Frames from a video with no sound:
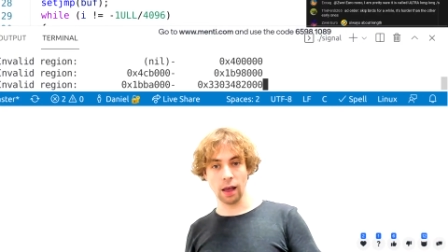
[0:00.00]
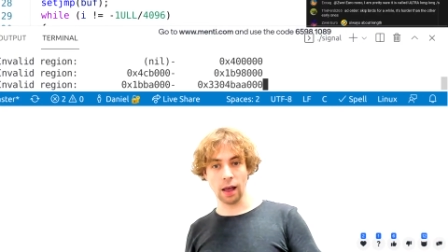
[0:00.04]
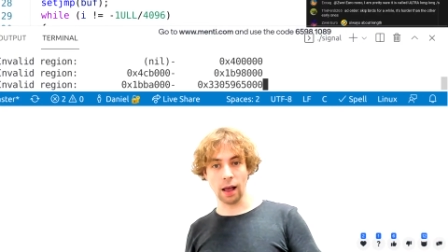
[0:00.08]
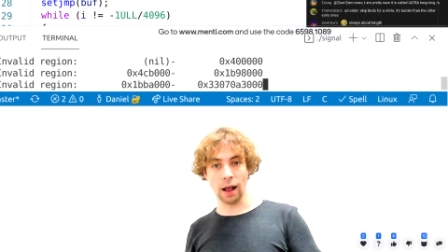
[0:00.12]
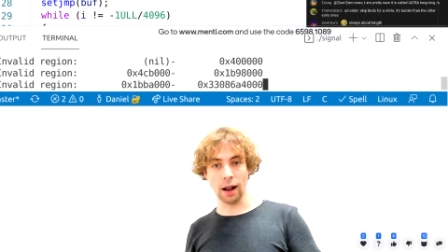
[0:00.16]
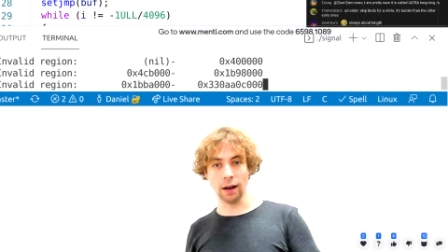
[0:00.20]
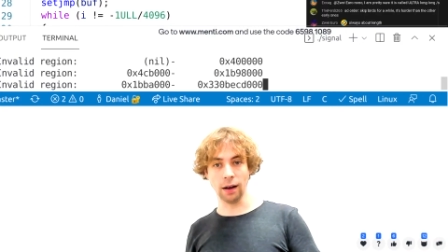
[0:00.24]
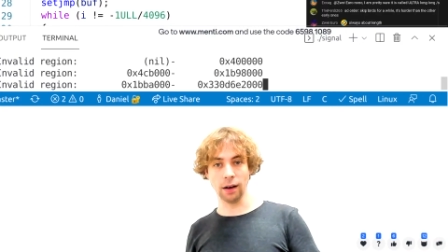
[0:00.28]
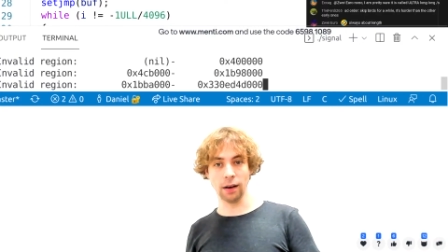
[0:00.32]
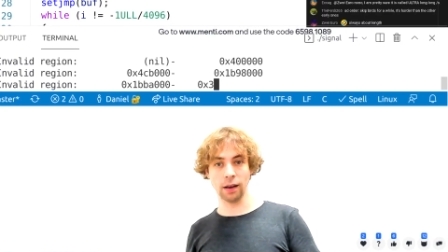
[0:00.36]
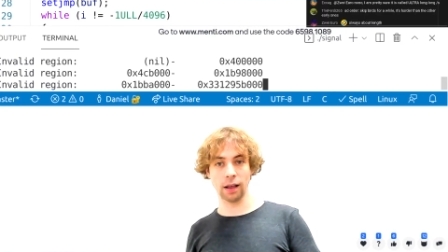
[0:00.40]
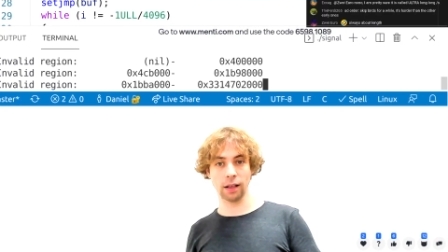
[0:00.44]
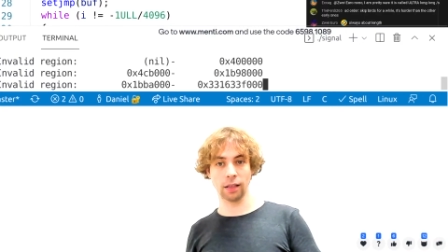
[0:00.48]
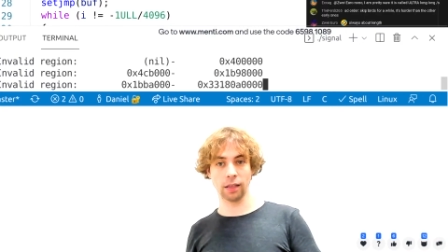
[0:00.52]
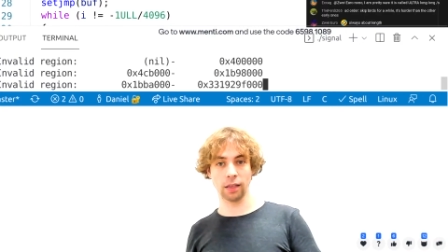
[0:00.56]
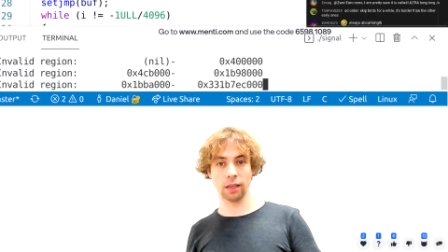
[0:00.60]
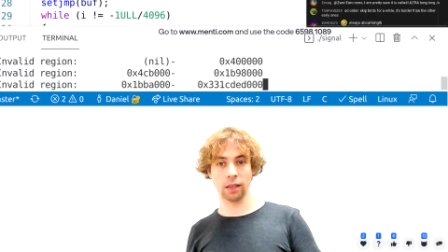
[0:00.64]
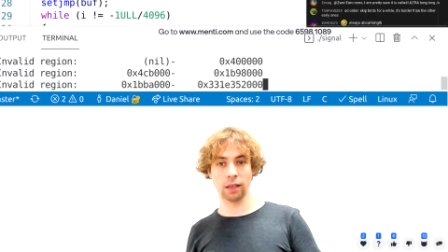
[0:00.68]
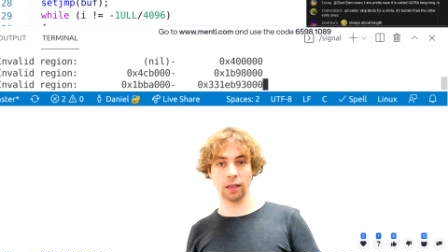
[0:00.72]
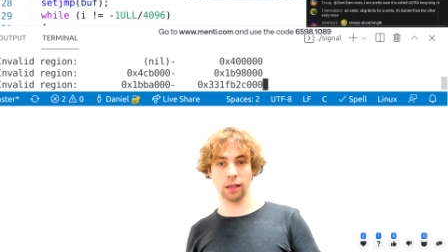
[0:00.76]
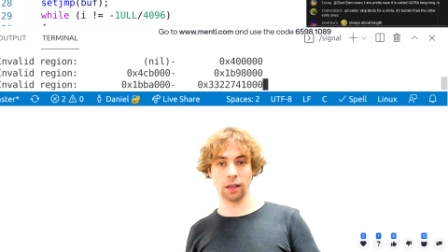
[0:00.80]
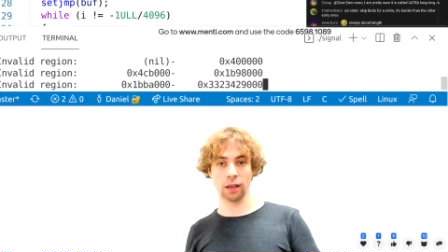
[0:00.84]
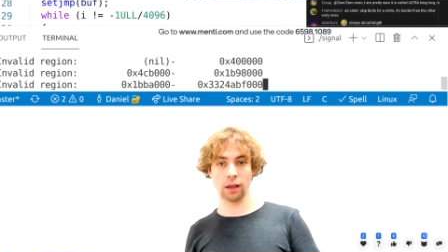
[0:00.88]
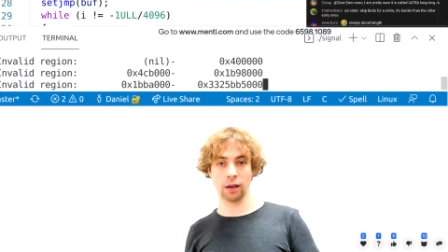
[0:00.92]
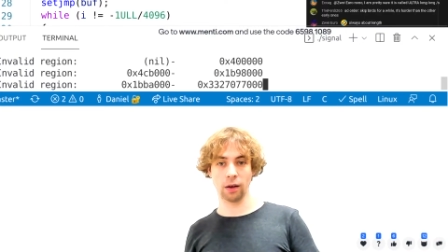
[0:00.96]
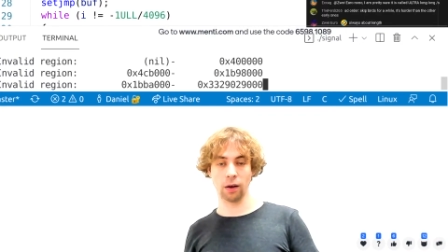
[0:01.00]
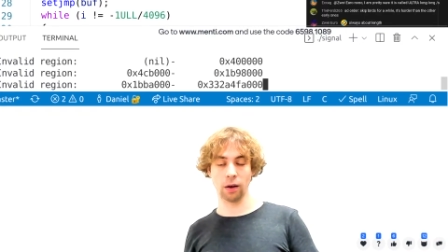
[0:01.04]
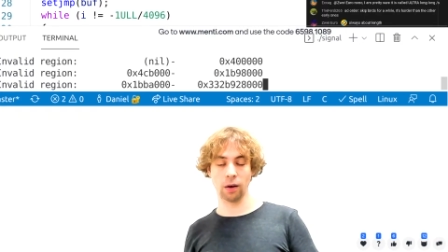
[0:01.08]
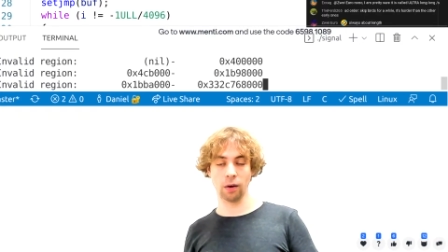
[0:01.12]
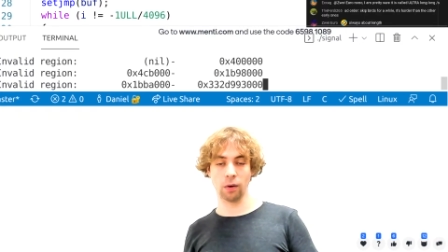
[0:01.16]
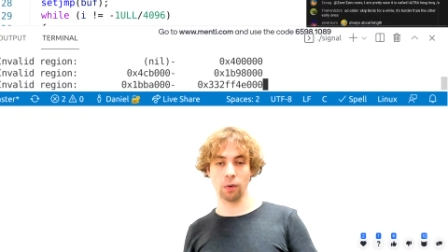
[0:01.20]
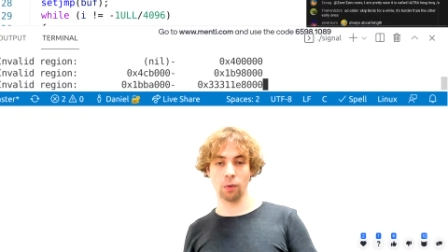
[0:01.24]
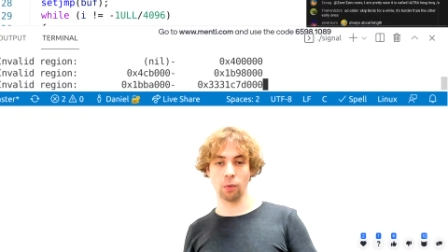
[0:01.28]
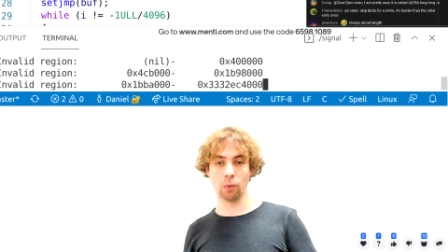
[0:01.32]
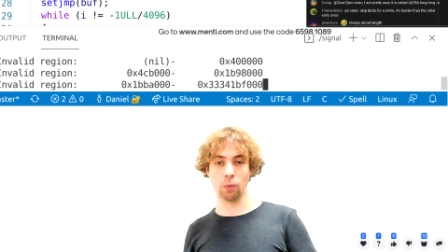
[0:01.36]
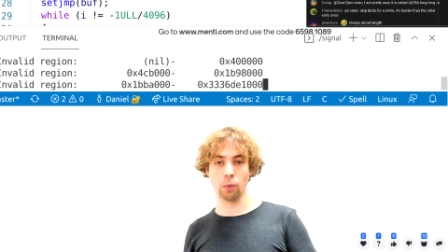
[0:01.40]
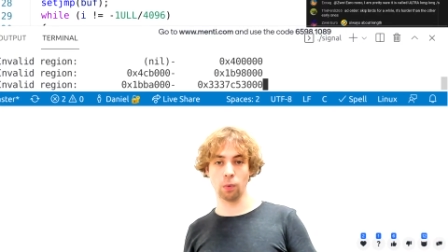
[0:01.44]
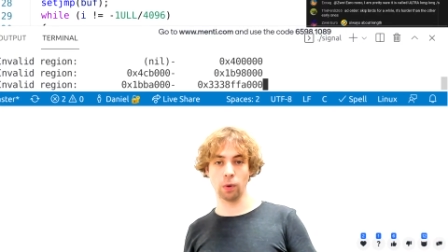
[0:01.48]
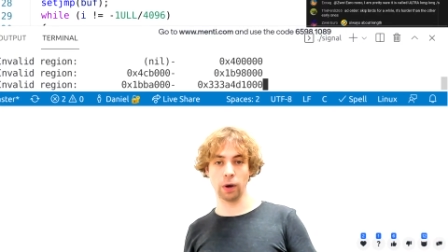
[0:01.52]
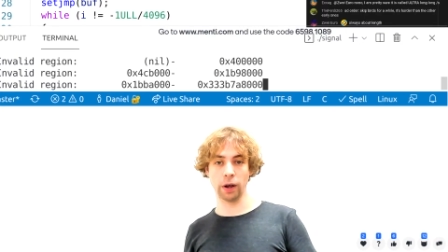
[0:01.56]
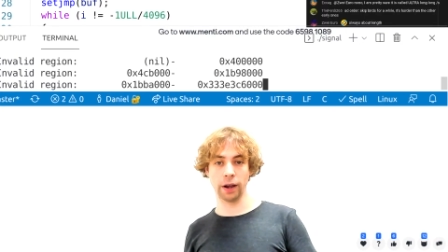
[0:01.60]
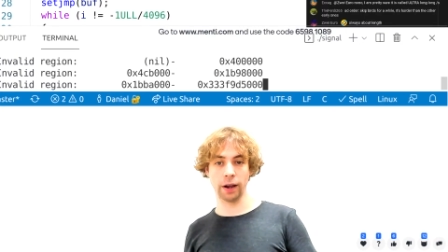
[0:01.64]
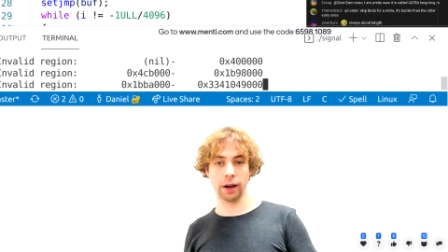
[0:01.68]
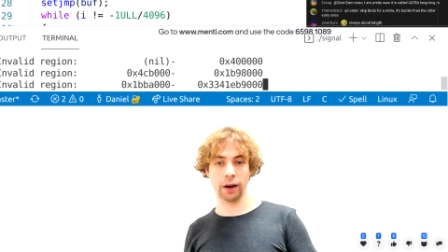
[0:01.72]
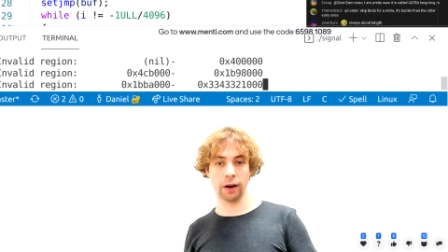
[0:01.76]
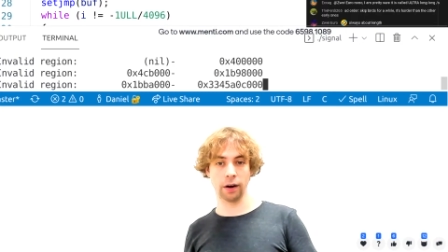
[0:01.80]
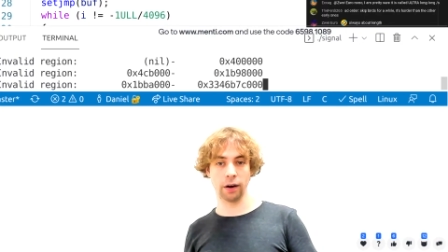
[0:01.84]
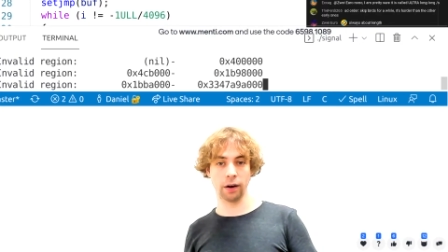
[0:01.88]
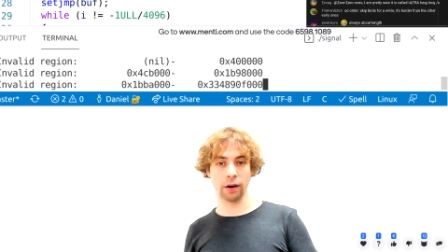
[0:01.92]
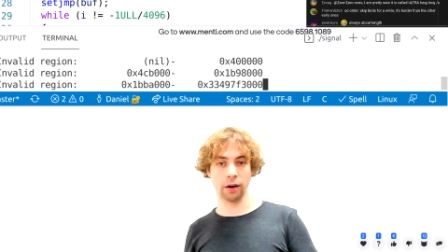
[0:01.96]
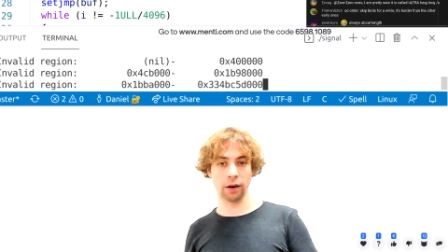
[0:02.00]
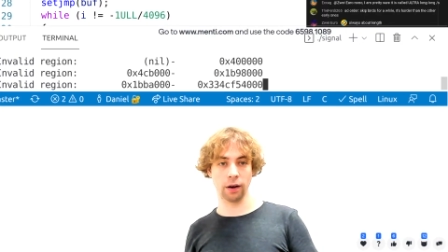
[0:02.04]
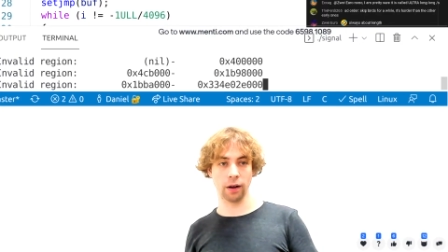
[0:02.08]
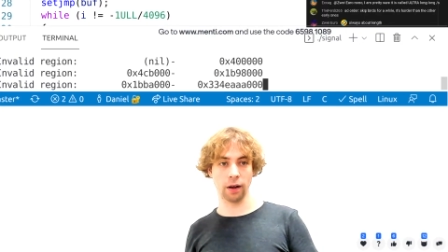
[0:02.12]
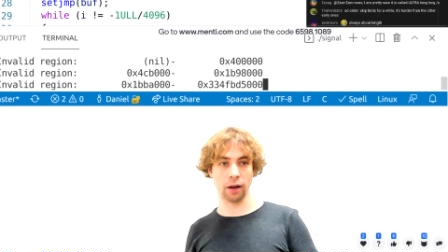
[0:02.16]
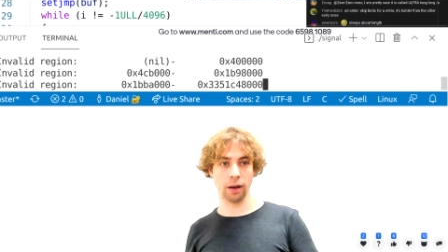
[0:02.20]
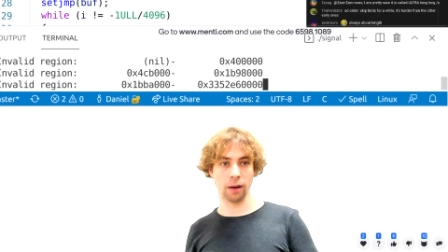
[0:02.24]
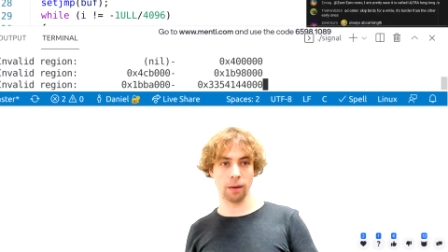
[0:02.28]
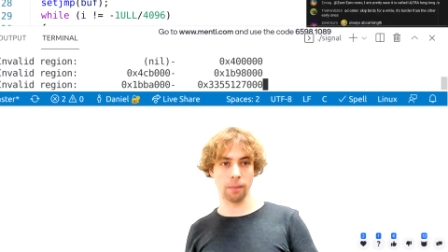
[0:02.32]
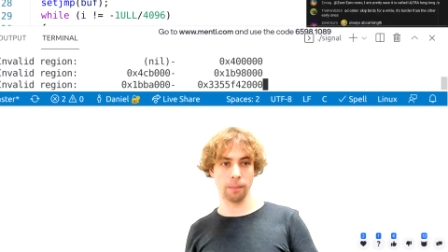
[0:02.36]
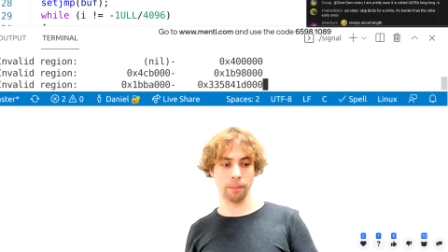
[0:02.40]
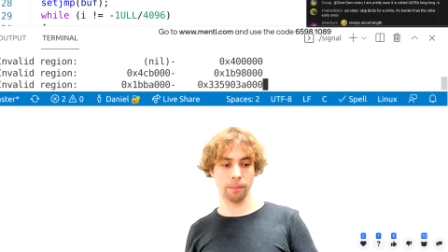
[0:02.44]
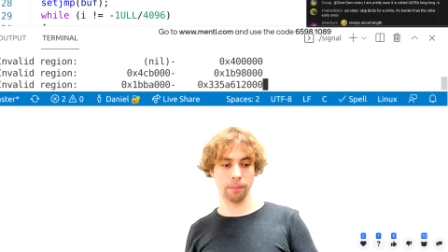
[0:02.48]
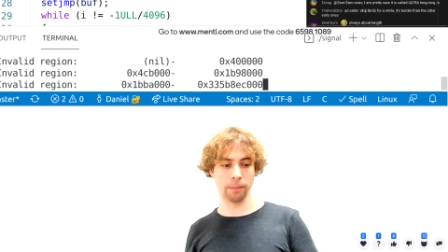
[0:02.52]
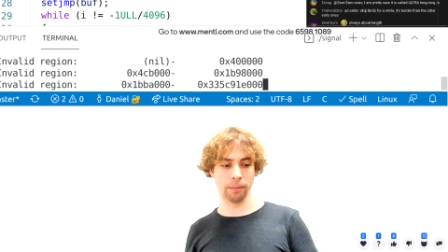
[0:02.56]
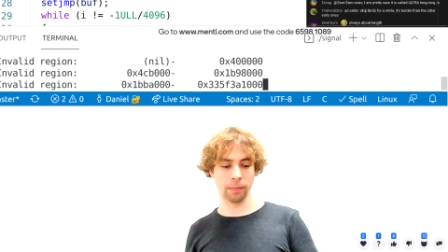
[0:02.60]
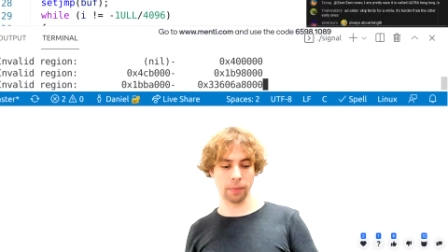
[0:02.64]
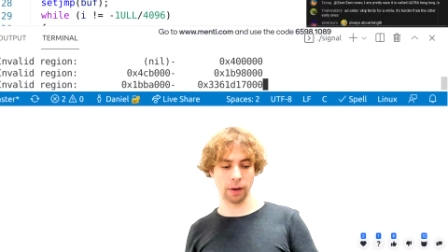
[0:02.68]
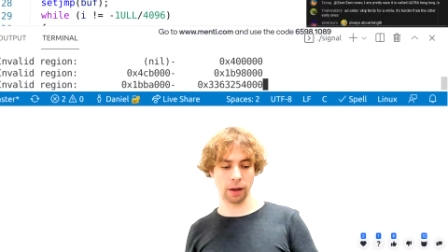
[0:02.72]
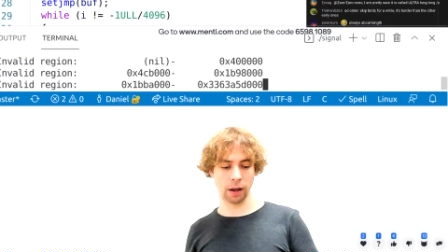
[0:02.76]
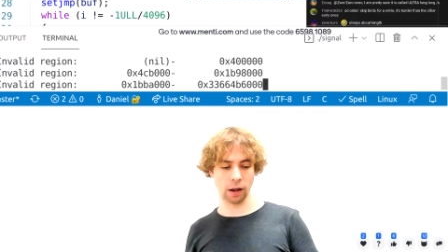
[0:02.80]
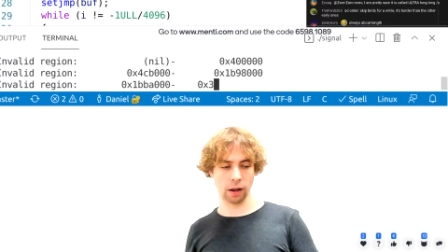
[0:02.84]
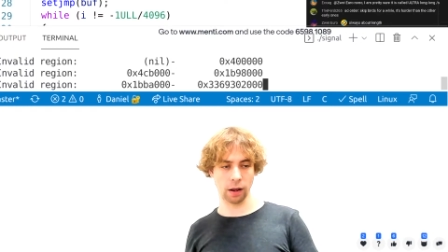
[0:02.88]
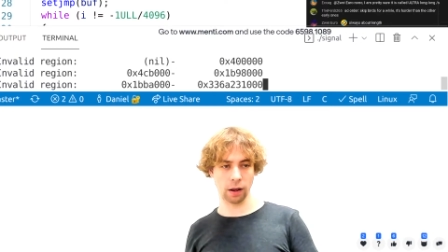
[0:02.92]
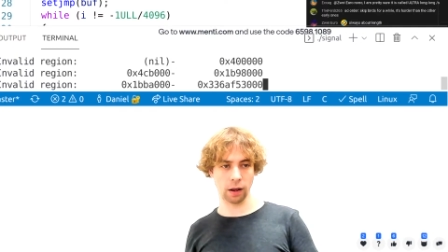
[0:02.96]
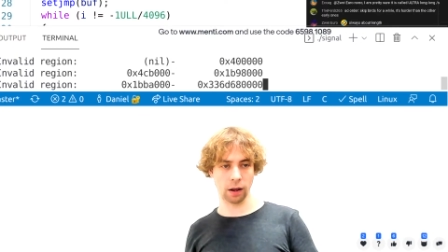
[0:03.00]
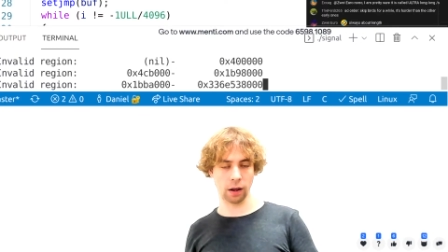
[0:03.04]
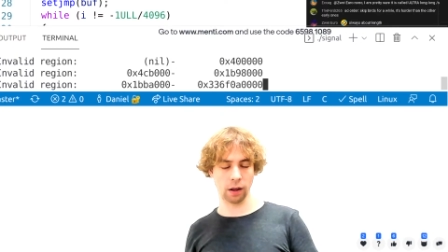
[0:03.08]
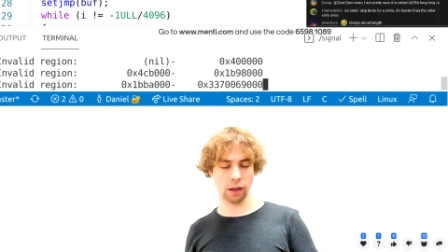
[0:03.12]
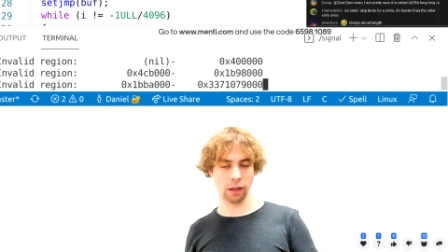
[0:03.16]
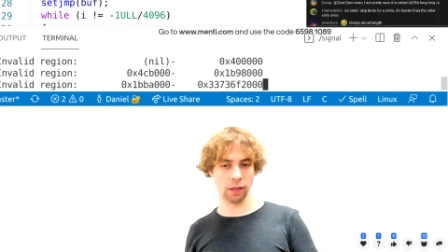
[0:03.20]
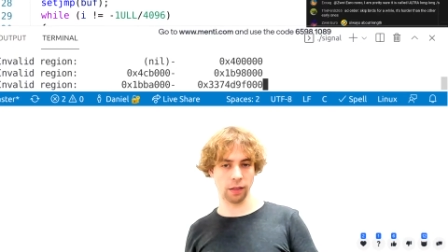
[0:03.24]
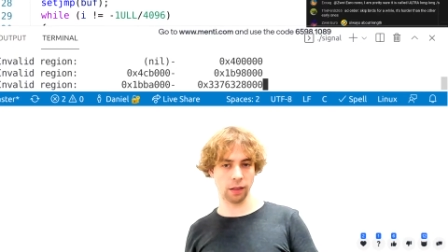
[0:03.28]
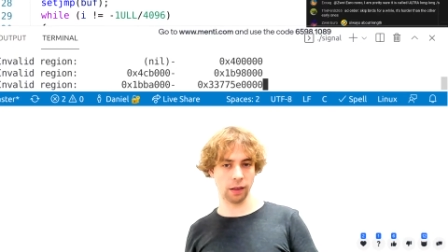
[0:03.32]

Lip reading: and that's where I